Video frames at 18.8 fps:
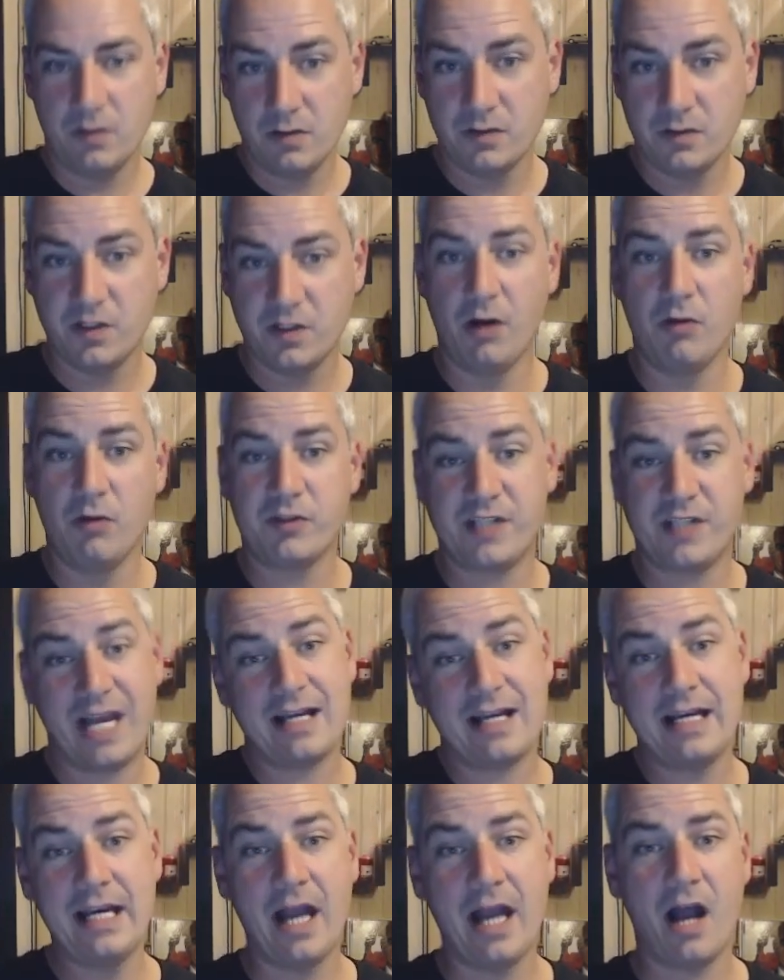So
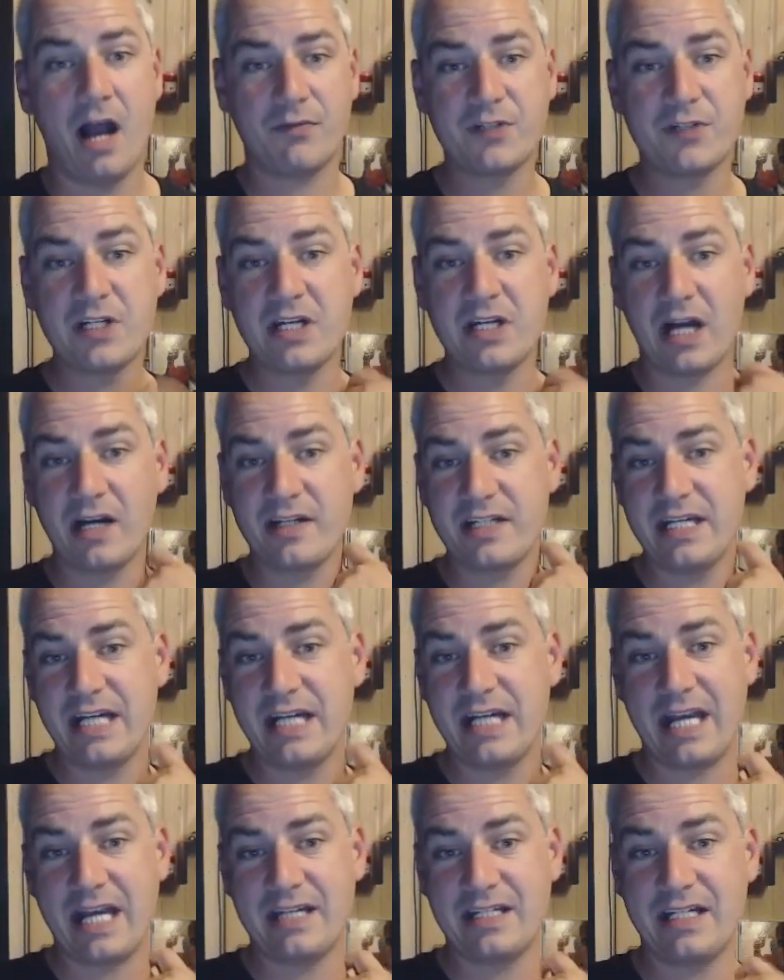sadly, after
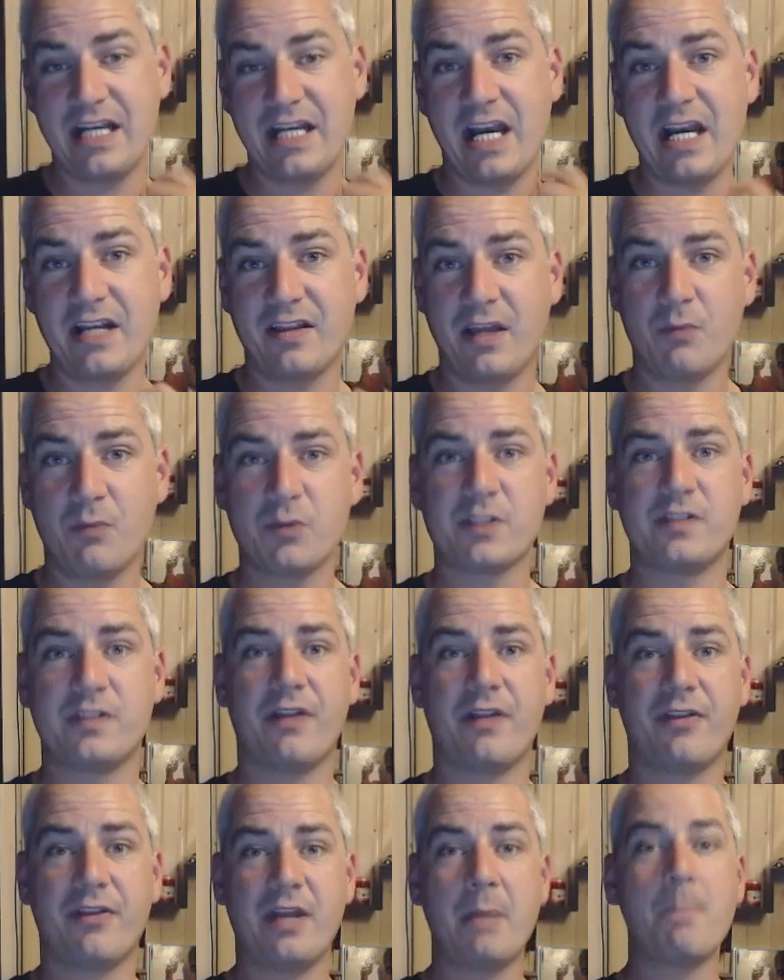1988, there was
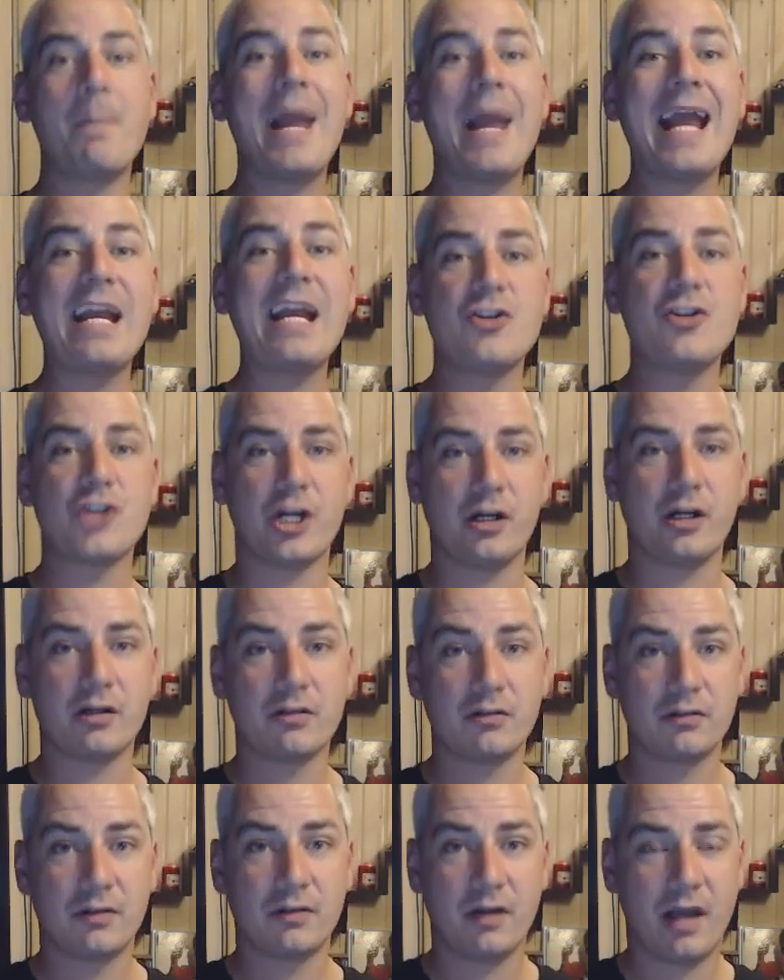nothing major
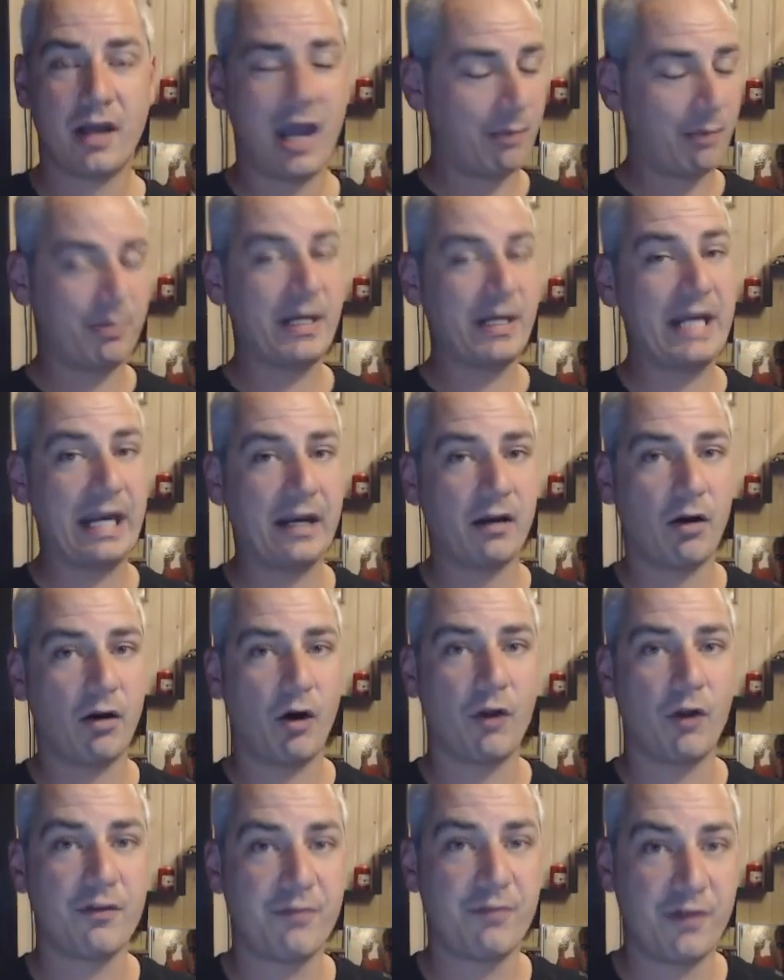happening
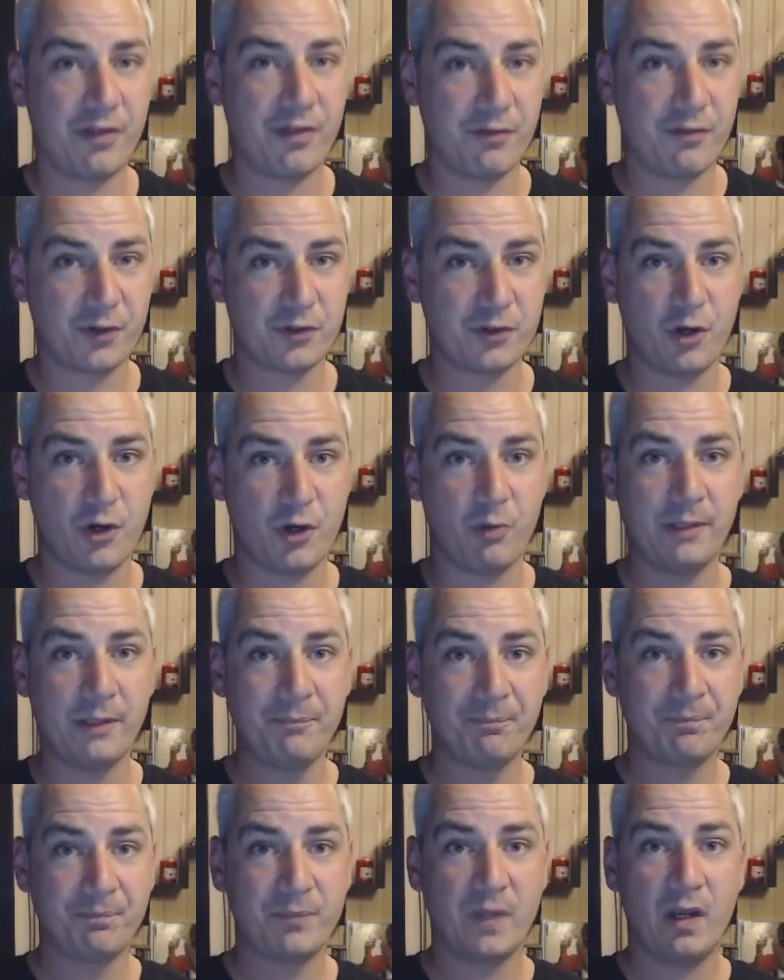on the 5th of October,
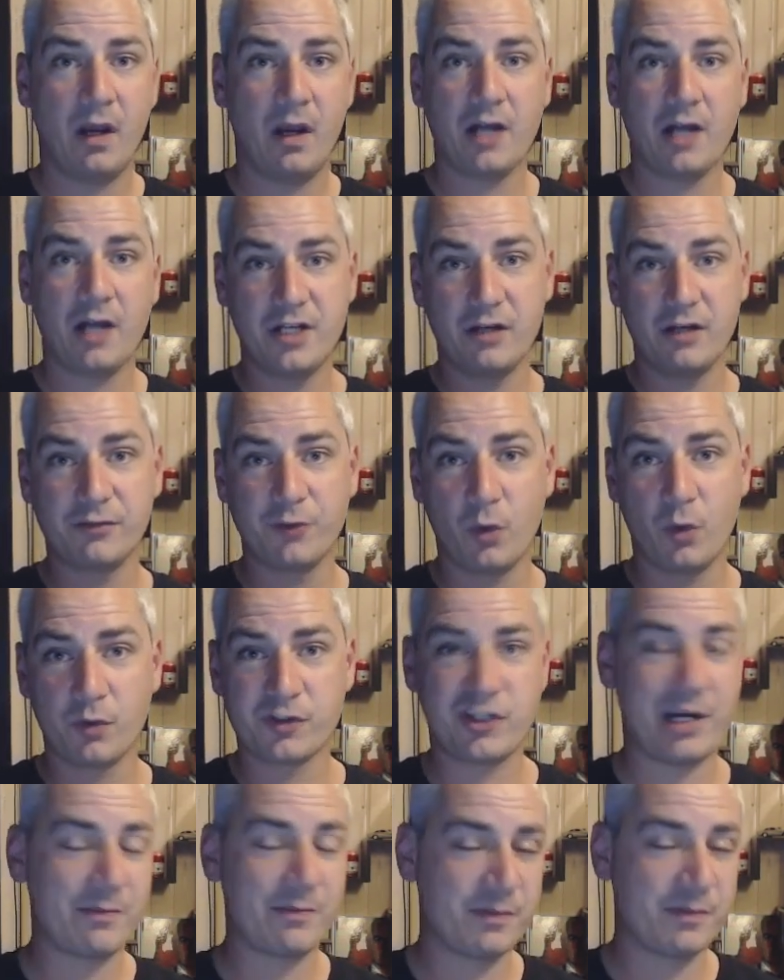until, of course,
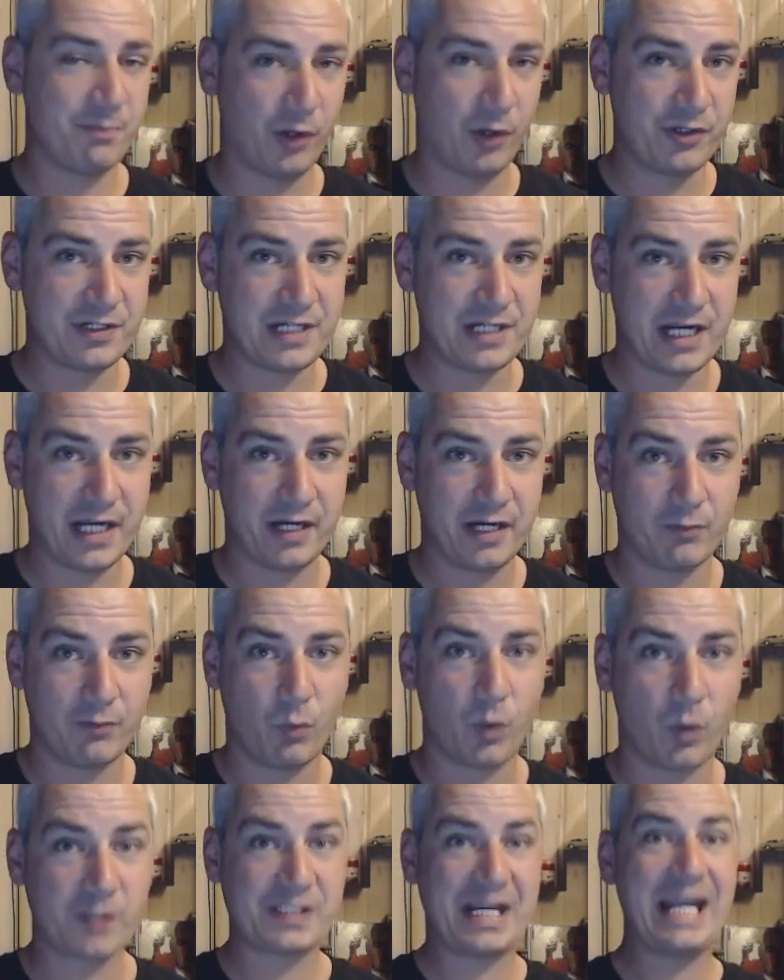James Bond Day
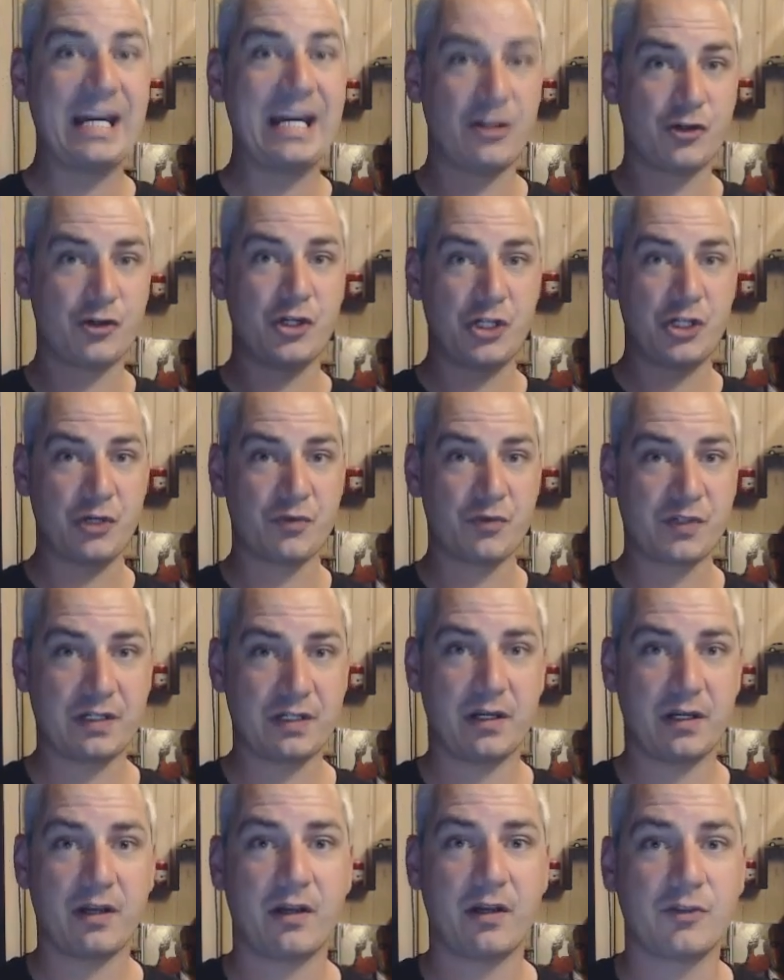was introduced
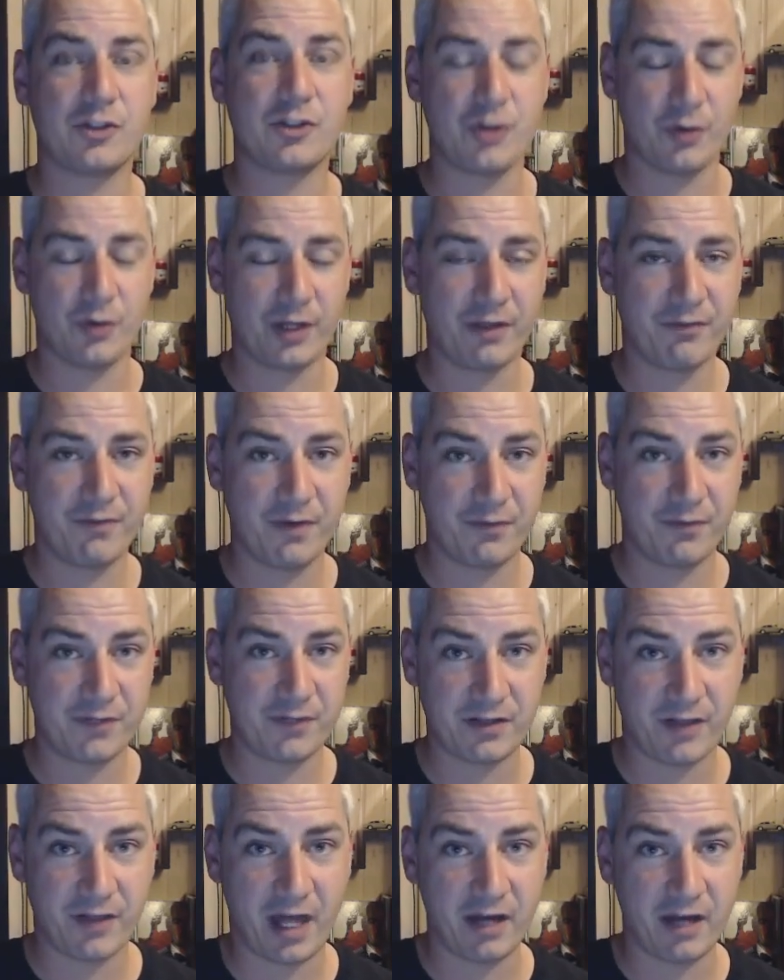during the
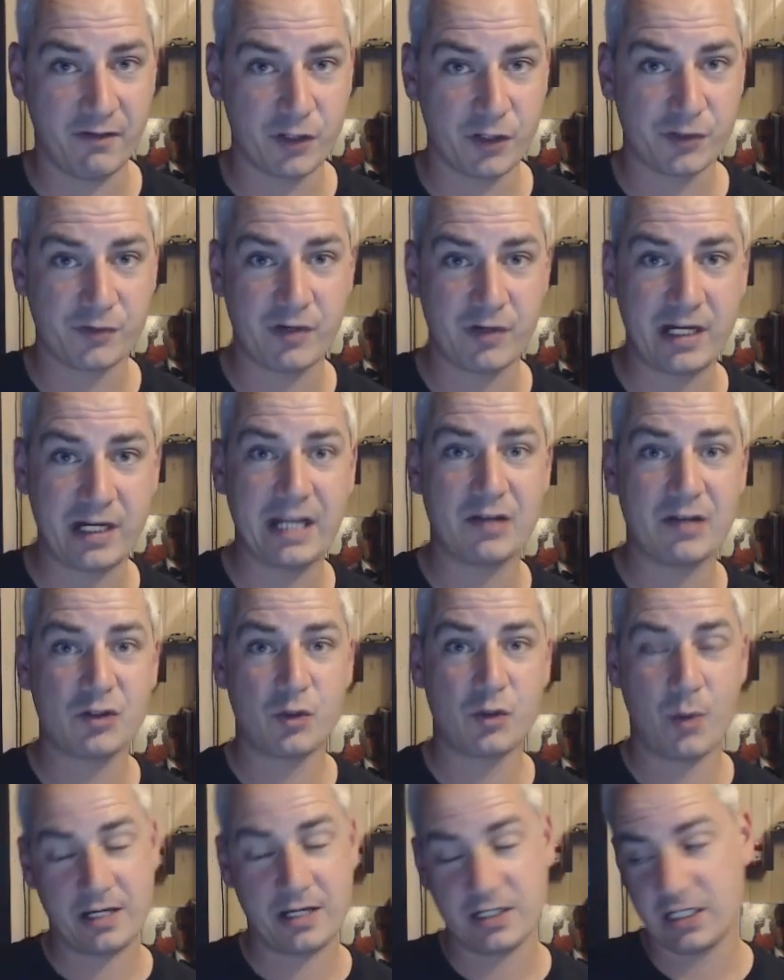50th anniversary in
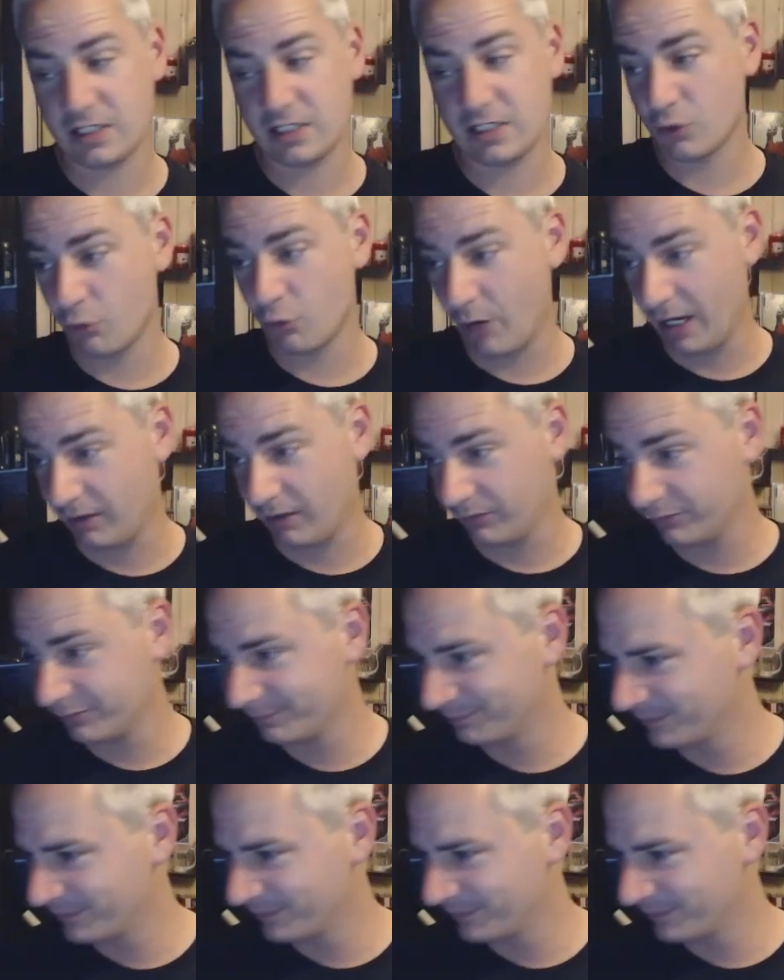2012.